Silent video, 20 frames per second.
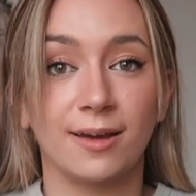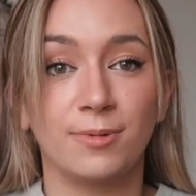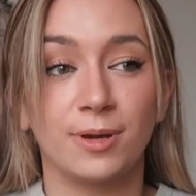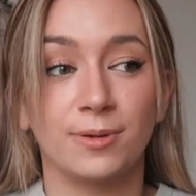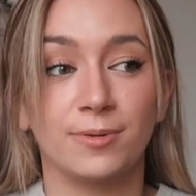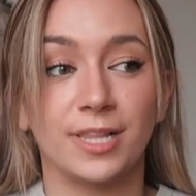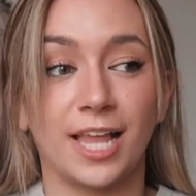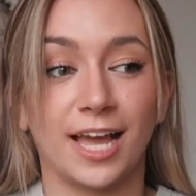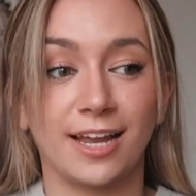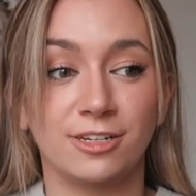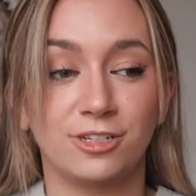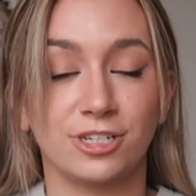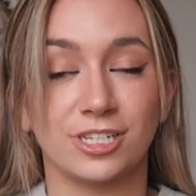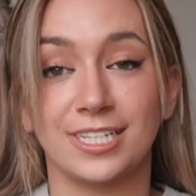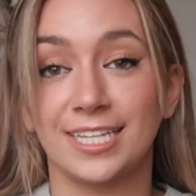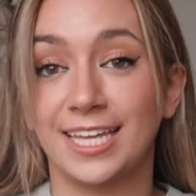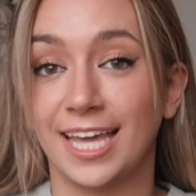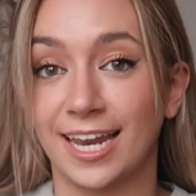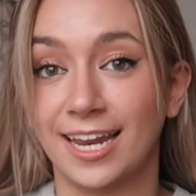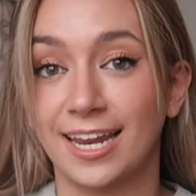We were like,
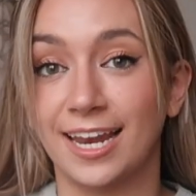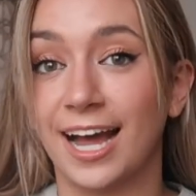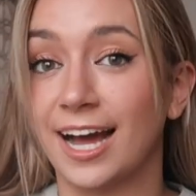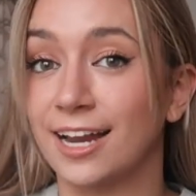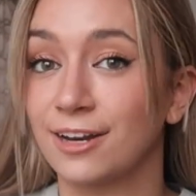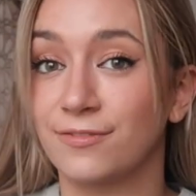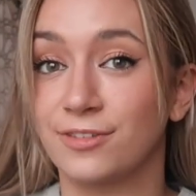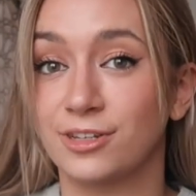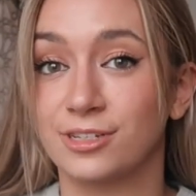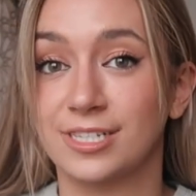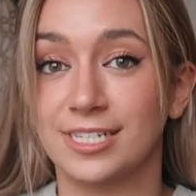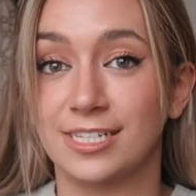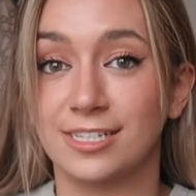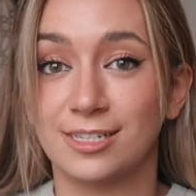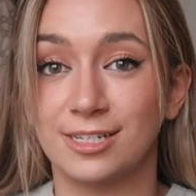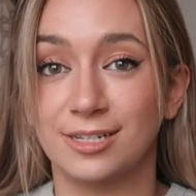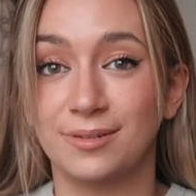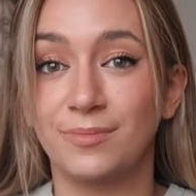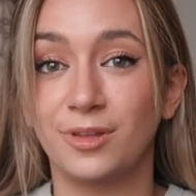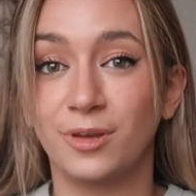just get it out of your
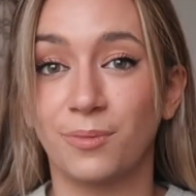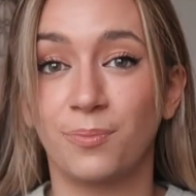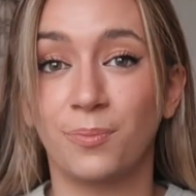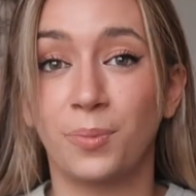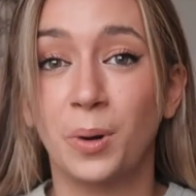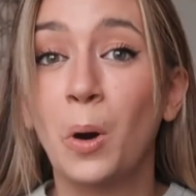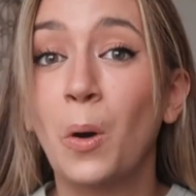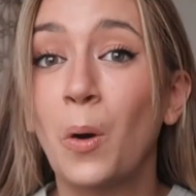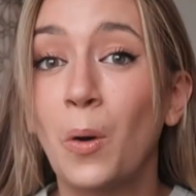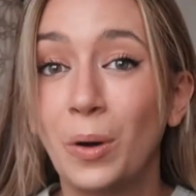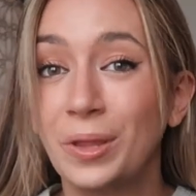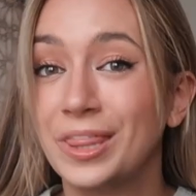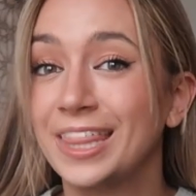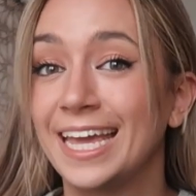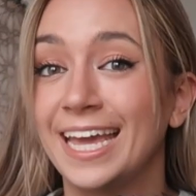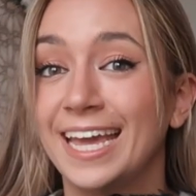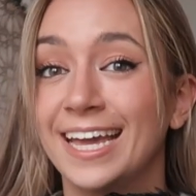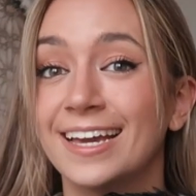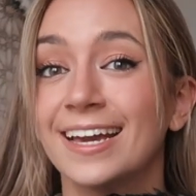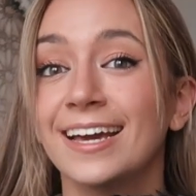system, you poor
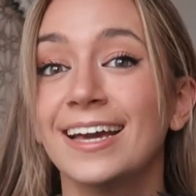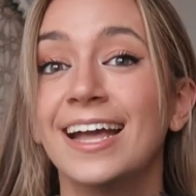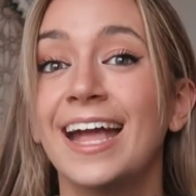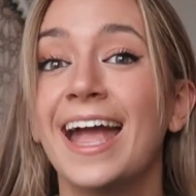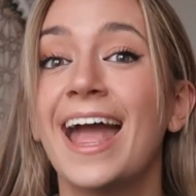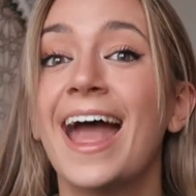thing.